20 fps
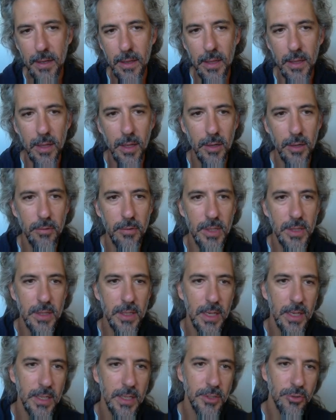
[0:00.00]
along with
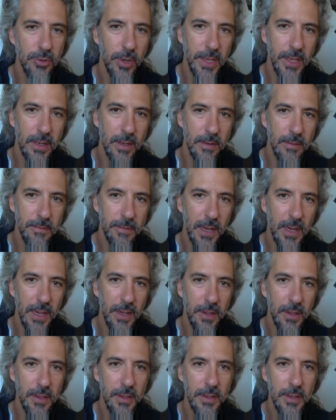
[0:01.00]
the joint file,